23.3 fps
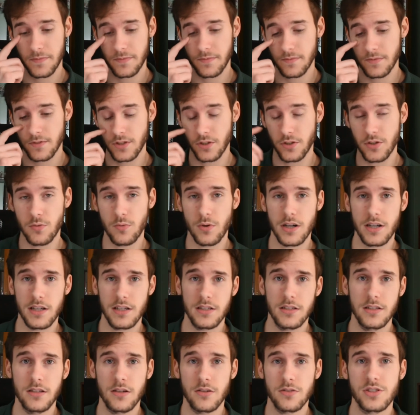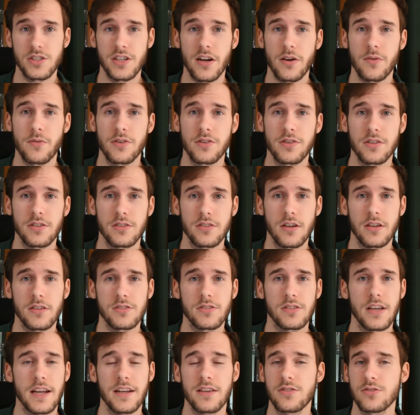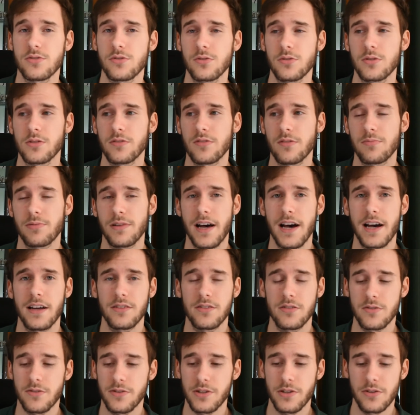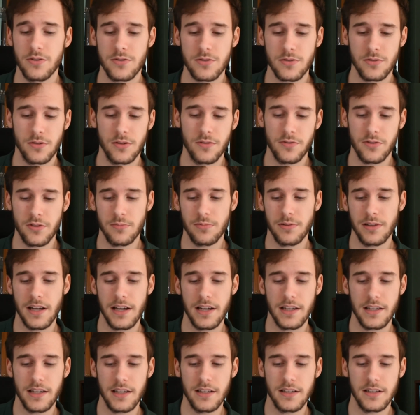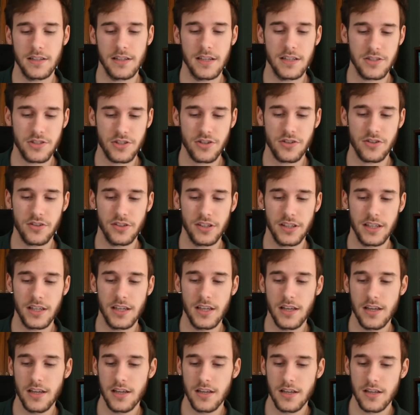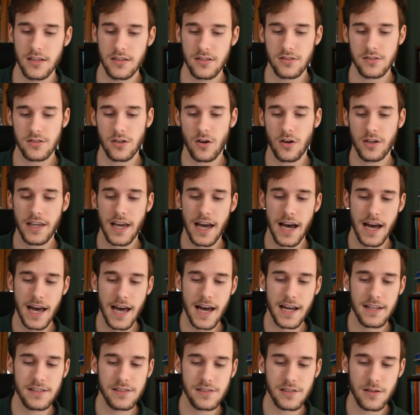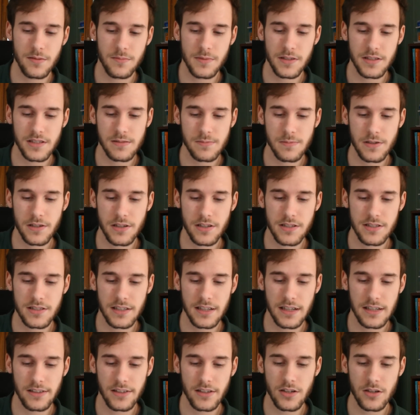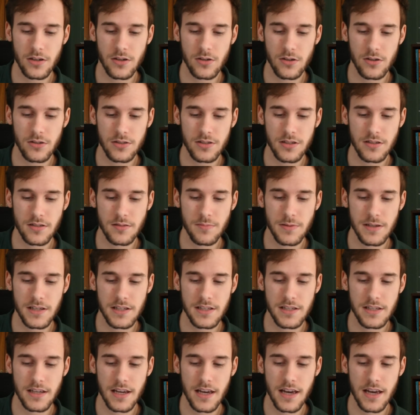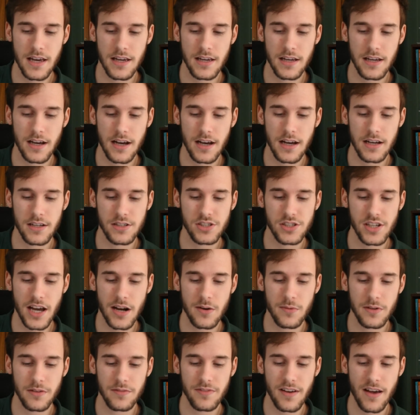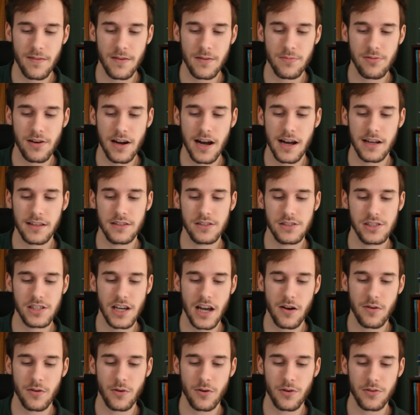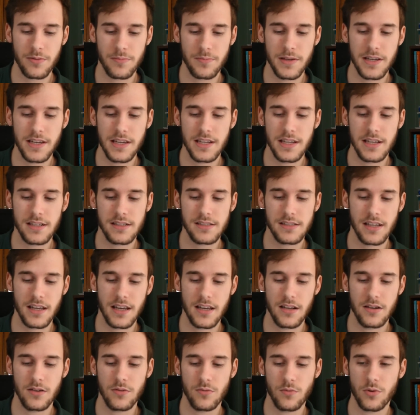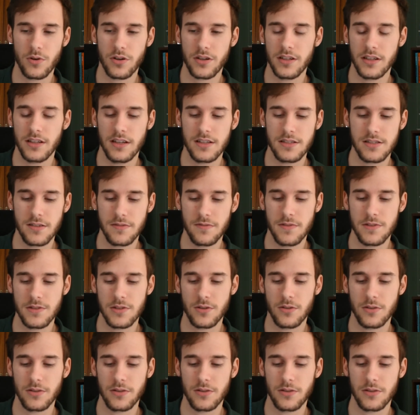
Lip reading: So you want to check with any school you're applying to, or your school if you're applying internally. So yeah, I had some experience in clinicals as a PTA, shadowing family practice, shadowing orthopedics, and working as a physical